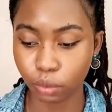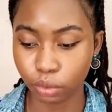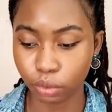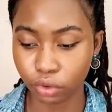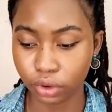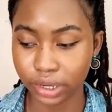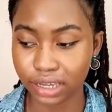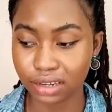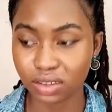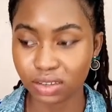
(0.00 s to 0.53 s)

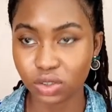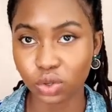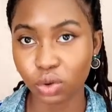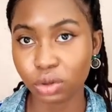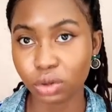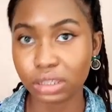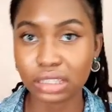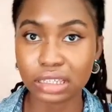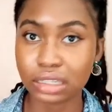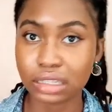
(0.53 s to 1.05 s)
but it is
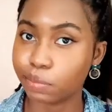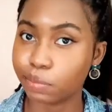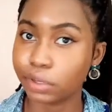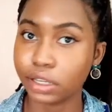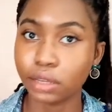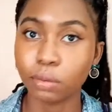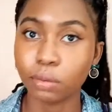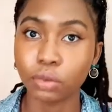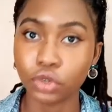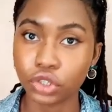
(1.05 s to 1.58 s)
not deeply
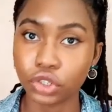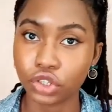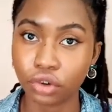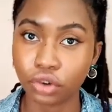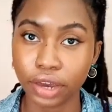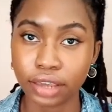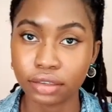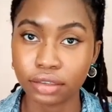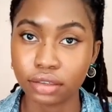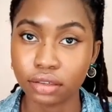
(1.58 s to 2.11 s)

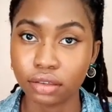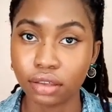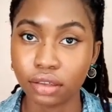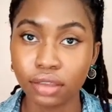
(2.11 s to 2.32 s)
moisturizing.